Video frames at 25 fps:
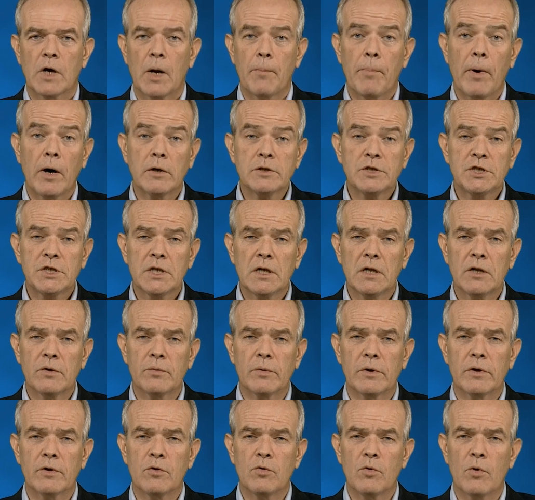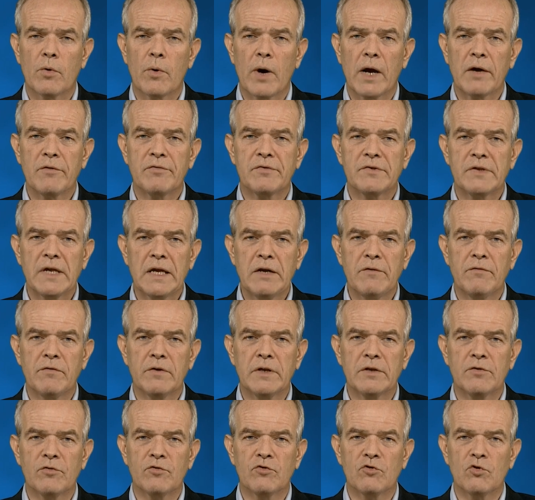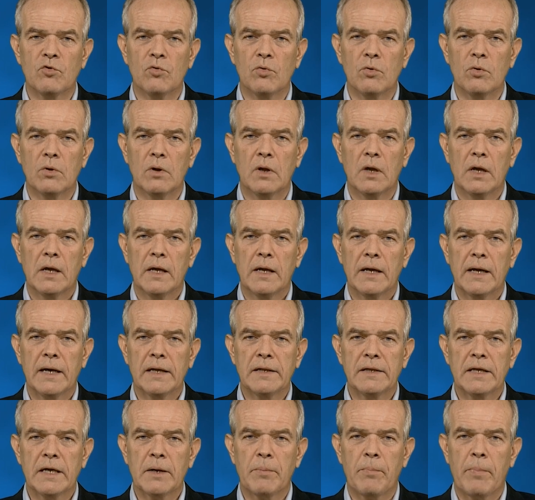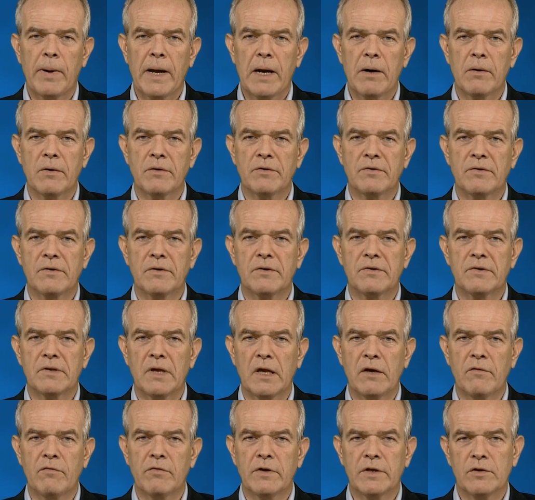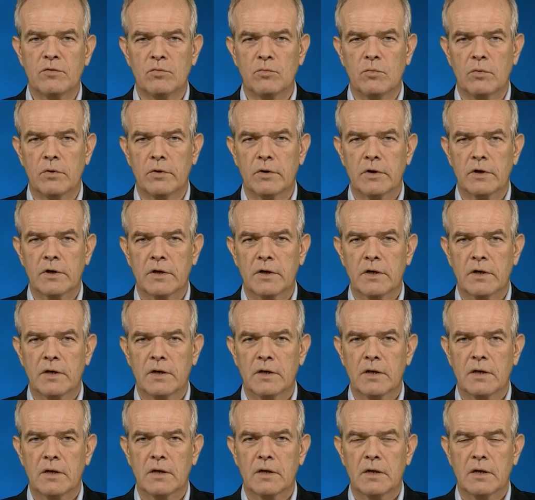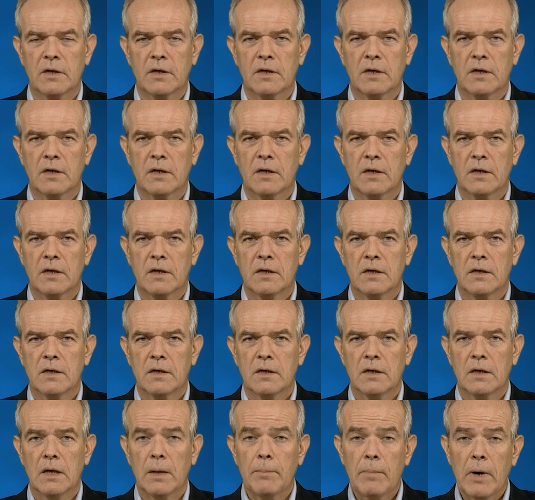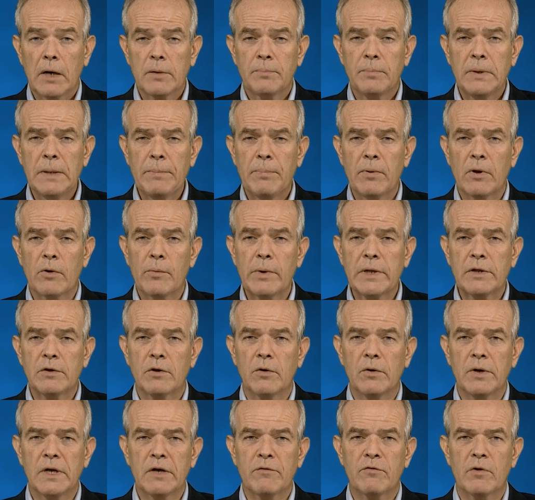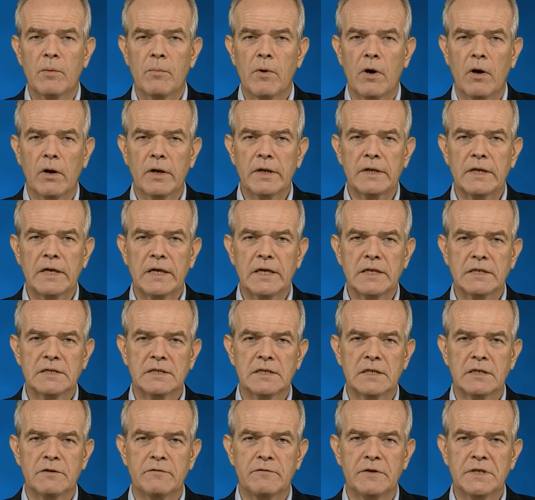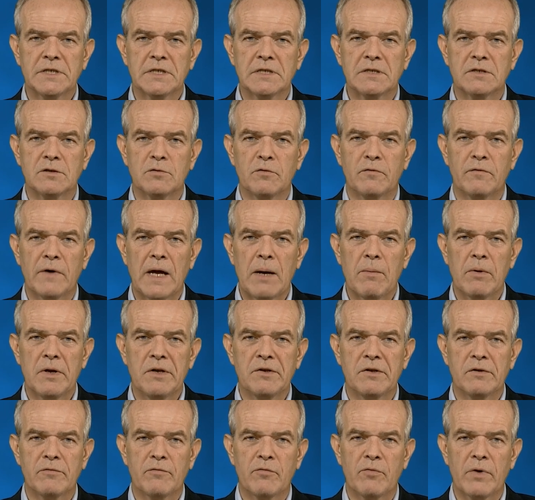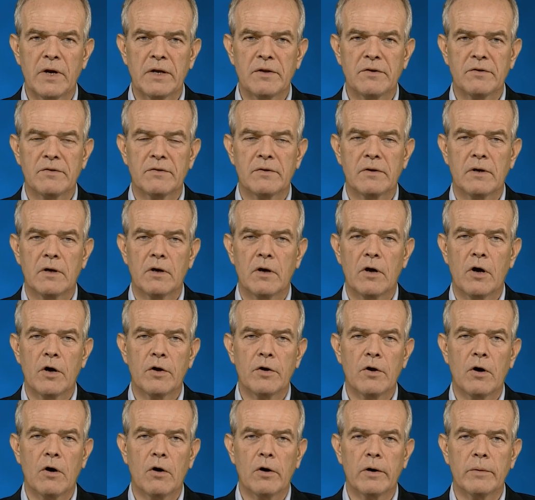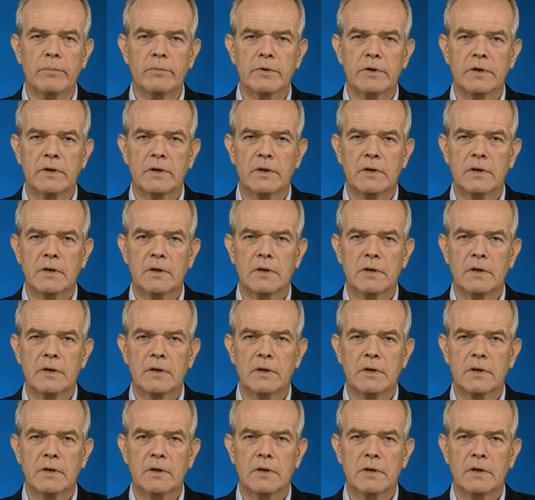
about children who arrive safely to school and their parents safely to work, about people returning from holidays and visits to families and friends unharmed,